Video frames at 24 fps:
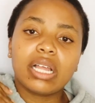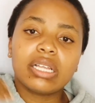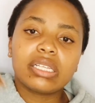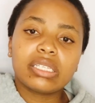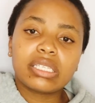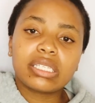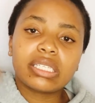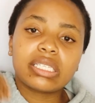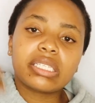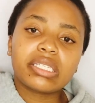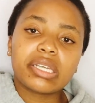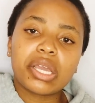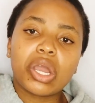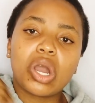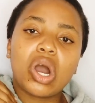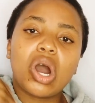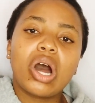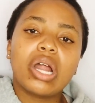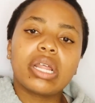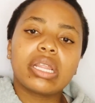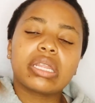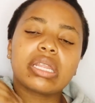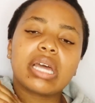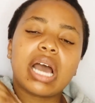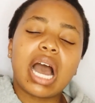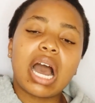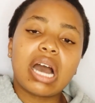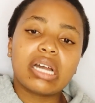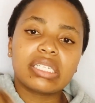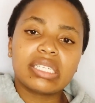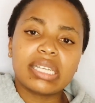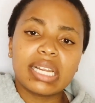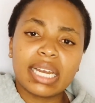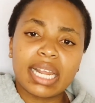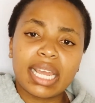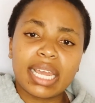stay on the
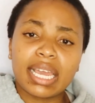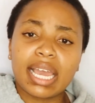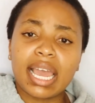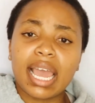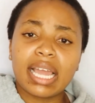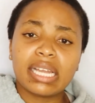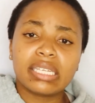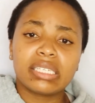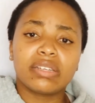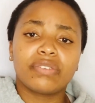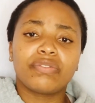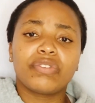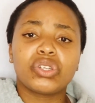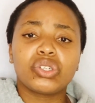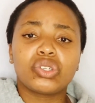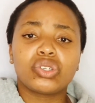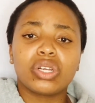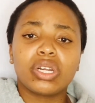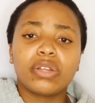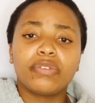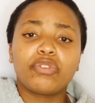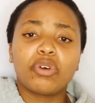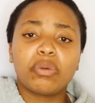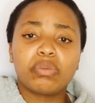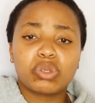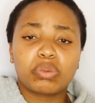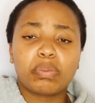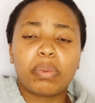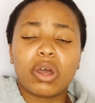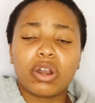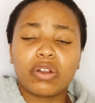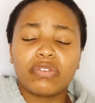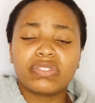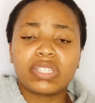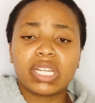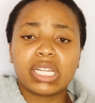outer layer and eventually forms
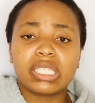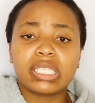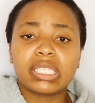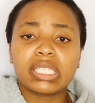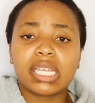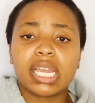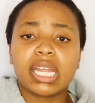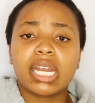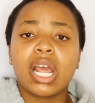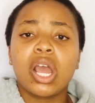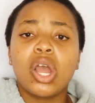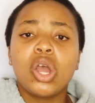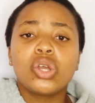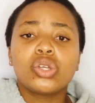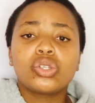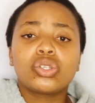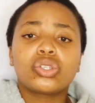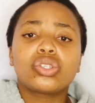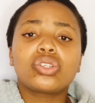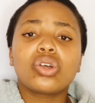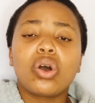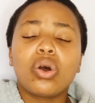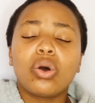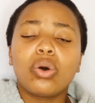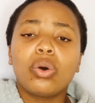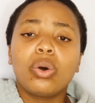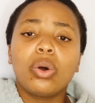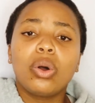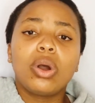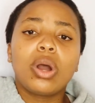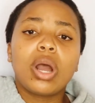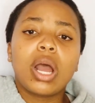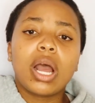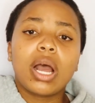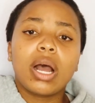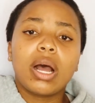part of dead skin.
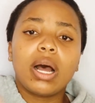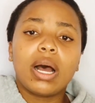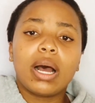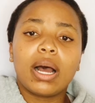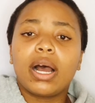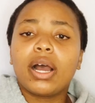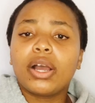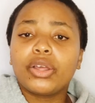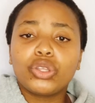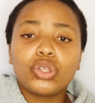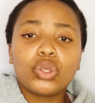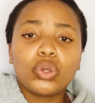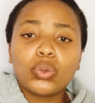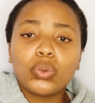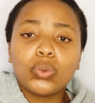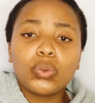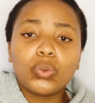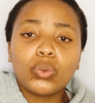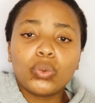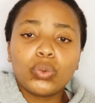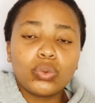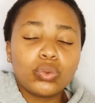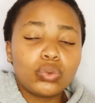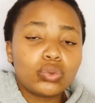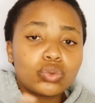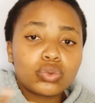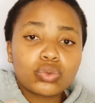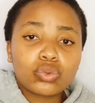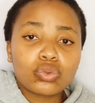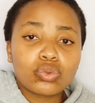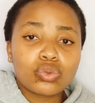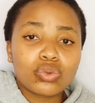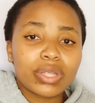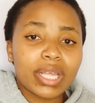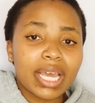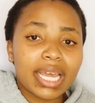So you
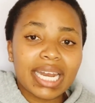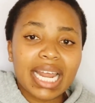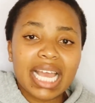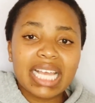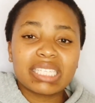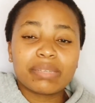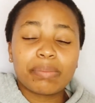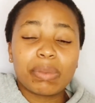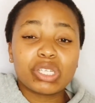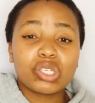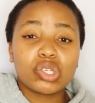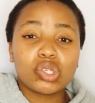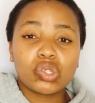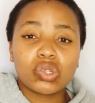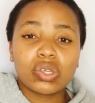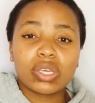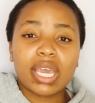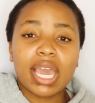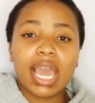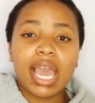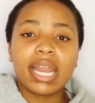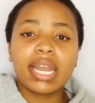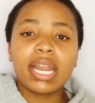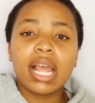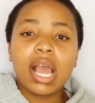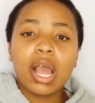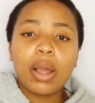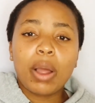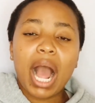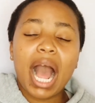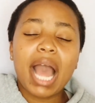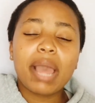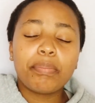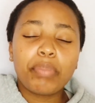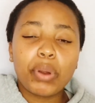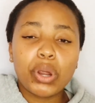do that as much as you can.
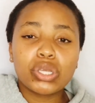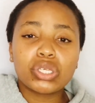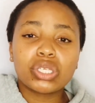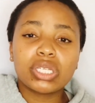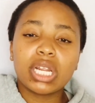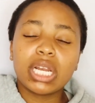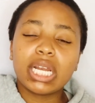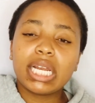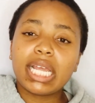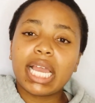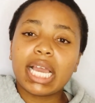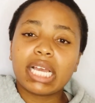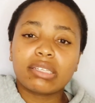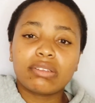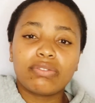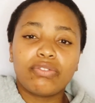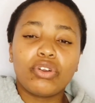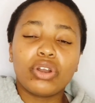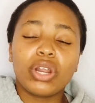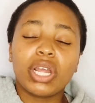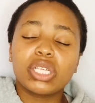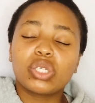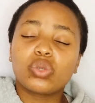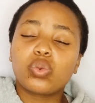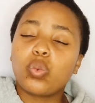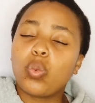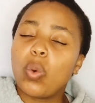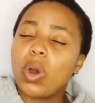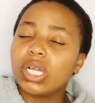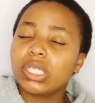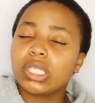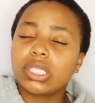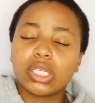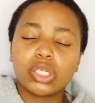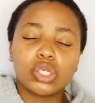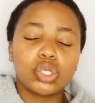I personally exfoliate
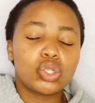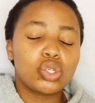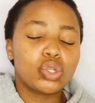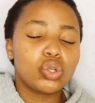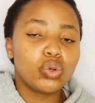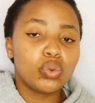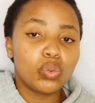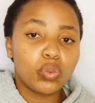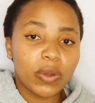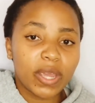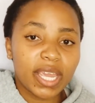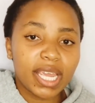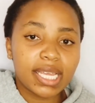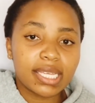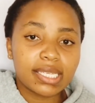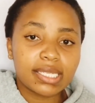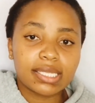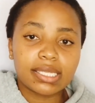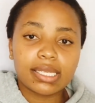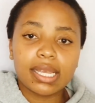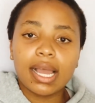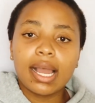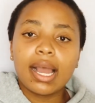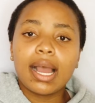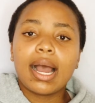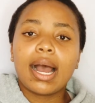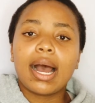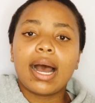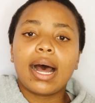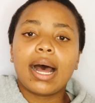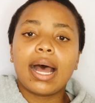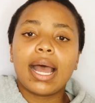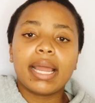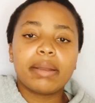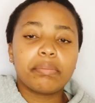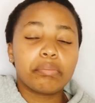once in 2 weeks
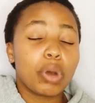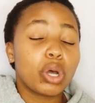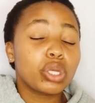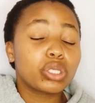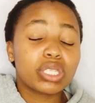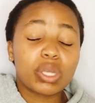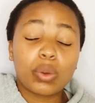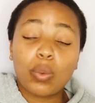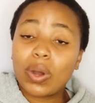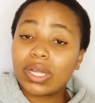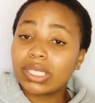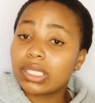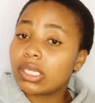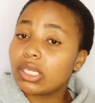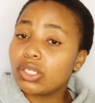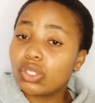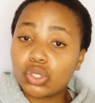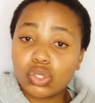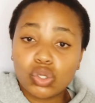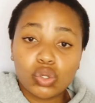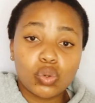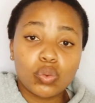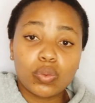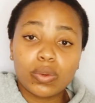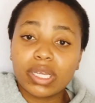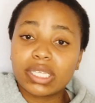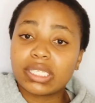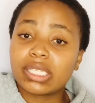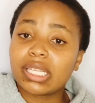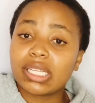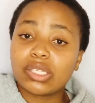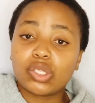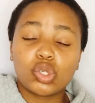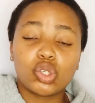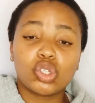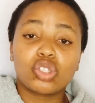and mask once in 2 weeks.
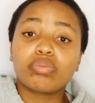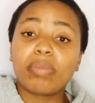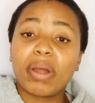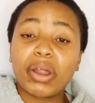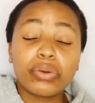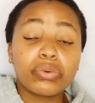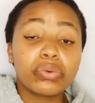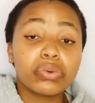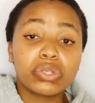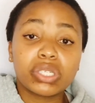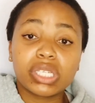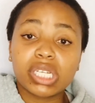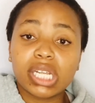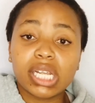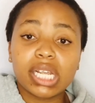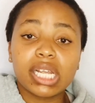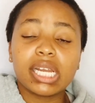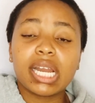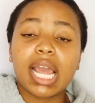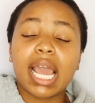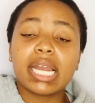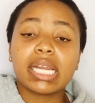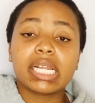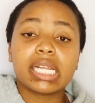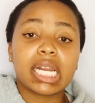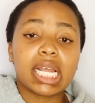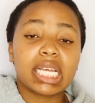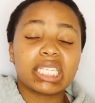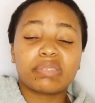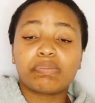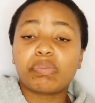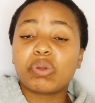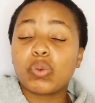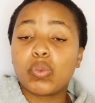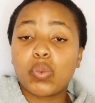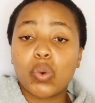That's just my routine, and it
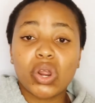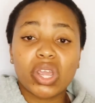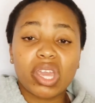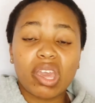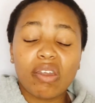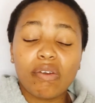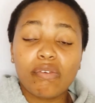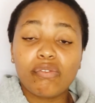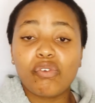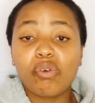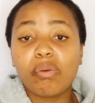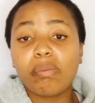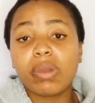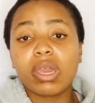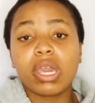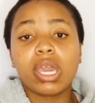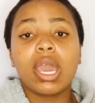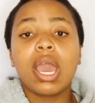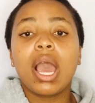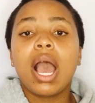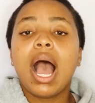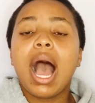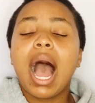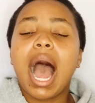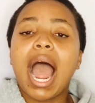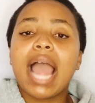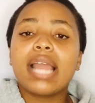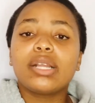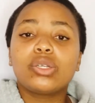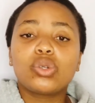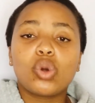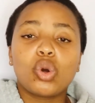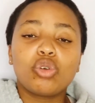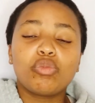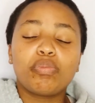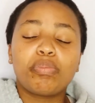has been working for me. I
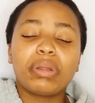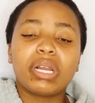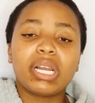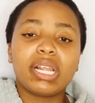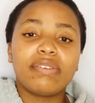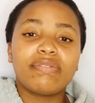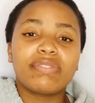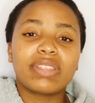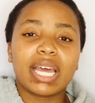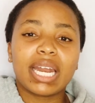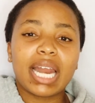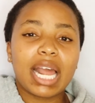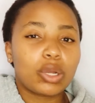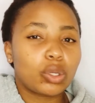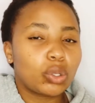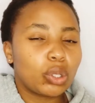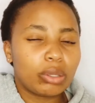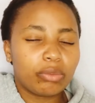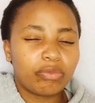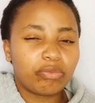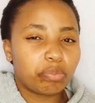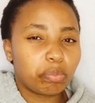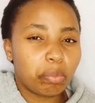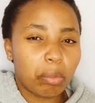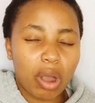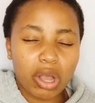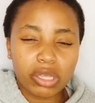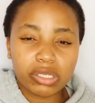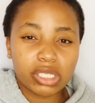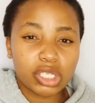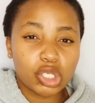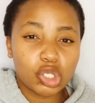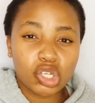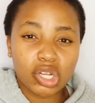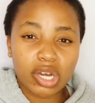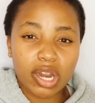don't believe that I could
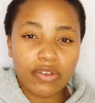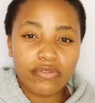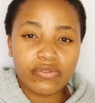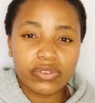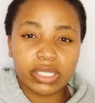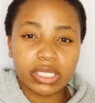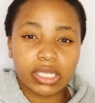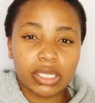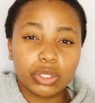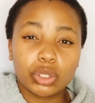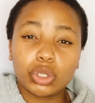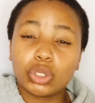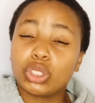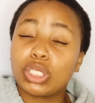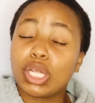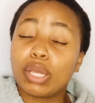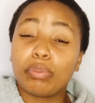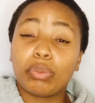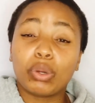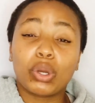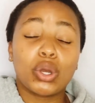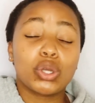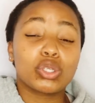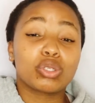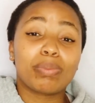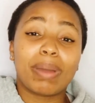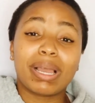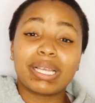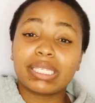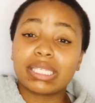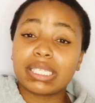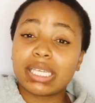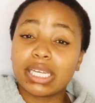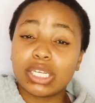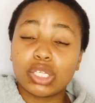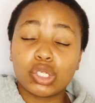mask each and every single day, because my
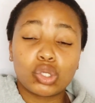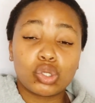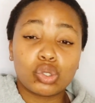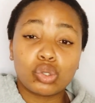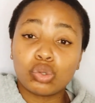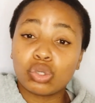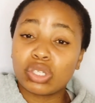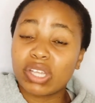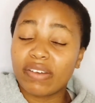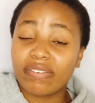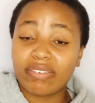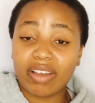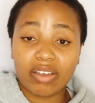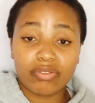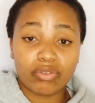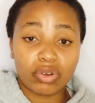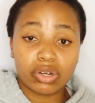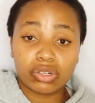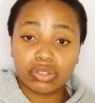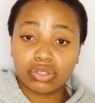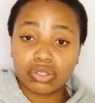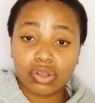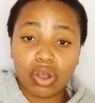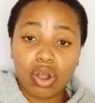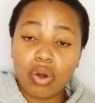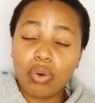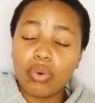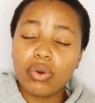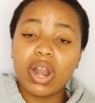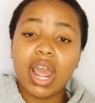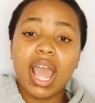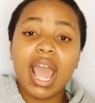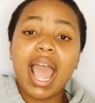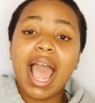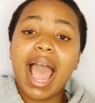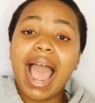skin needs to survive on its
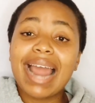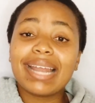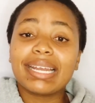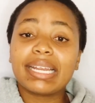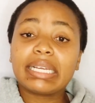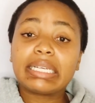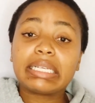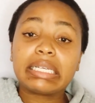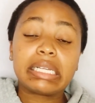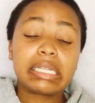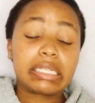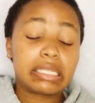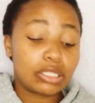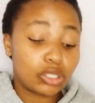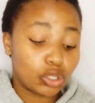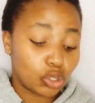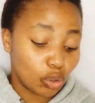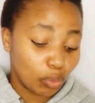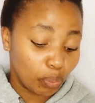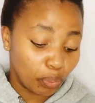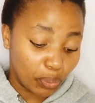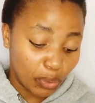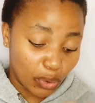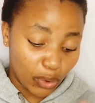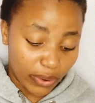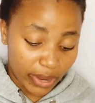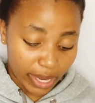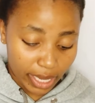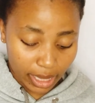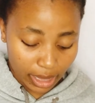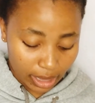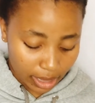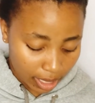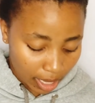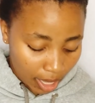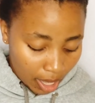own and it needs to
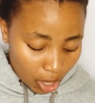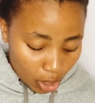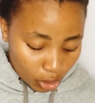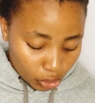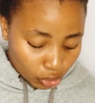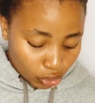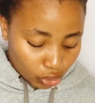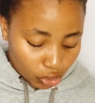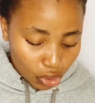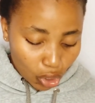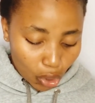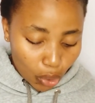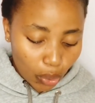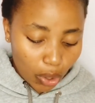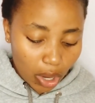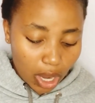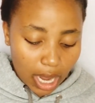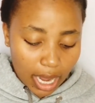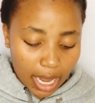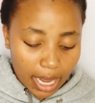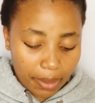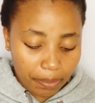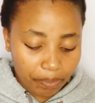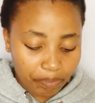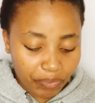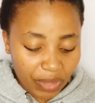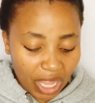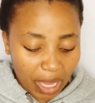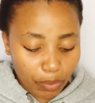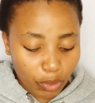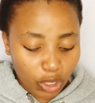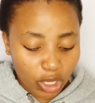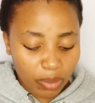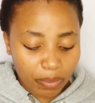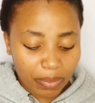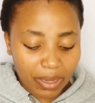breathe. So
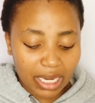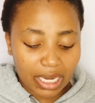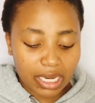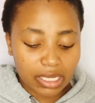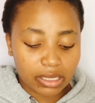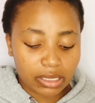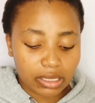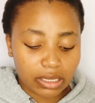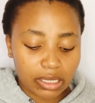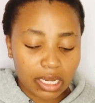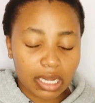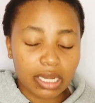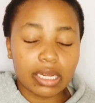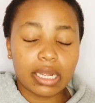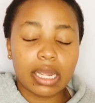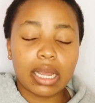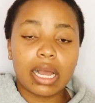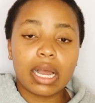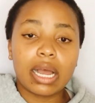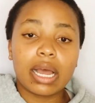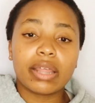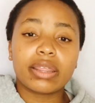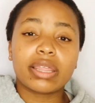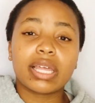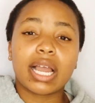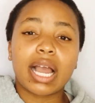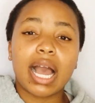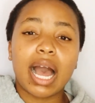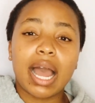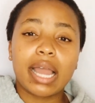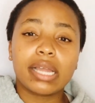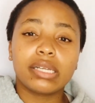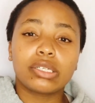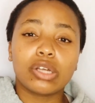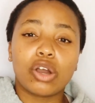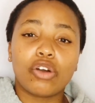I'm gonna be listing the
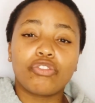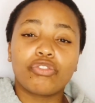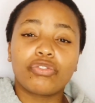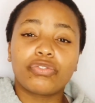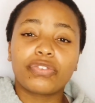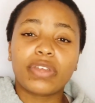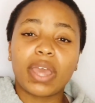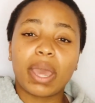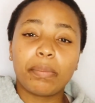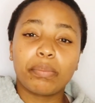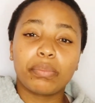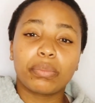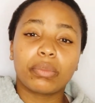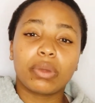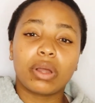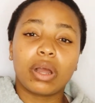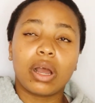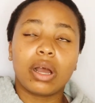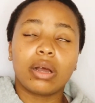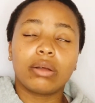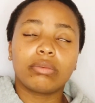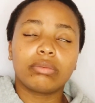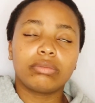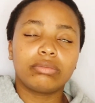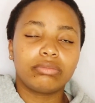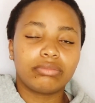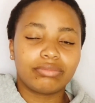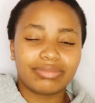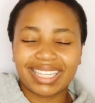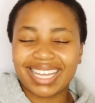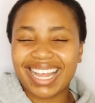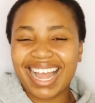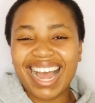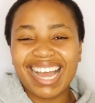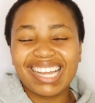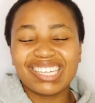kind of
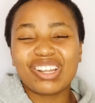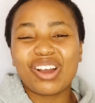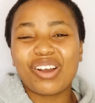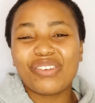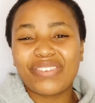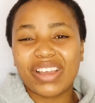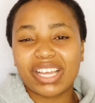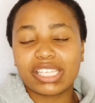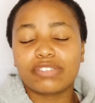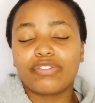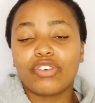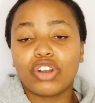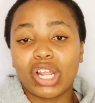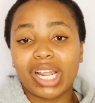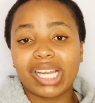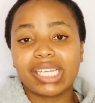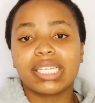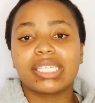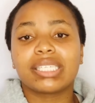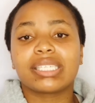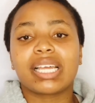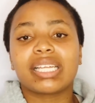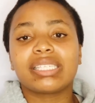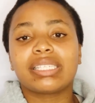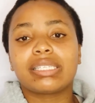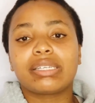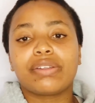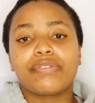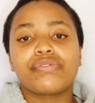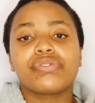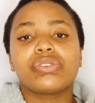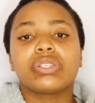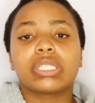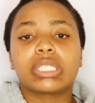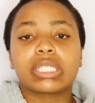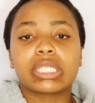exfoliators that
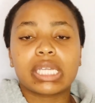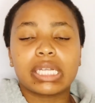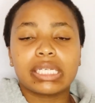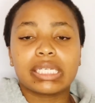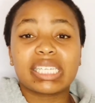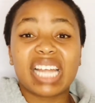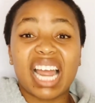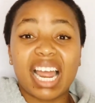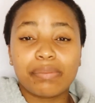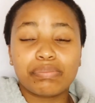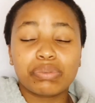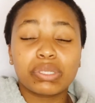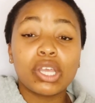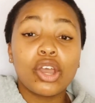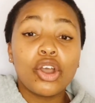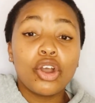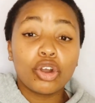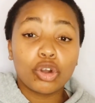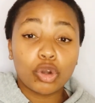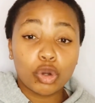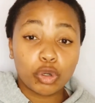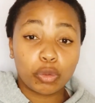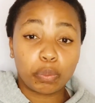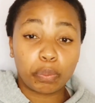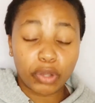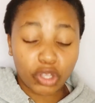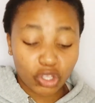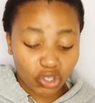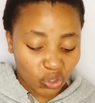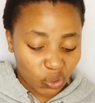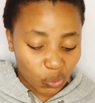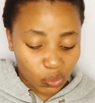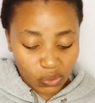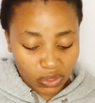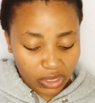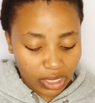different skin types could be
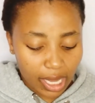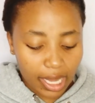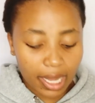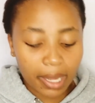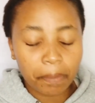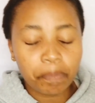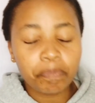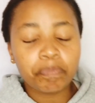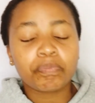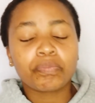using.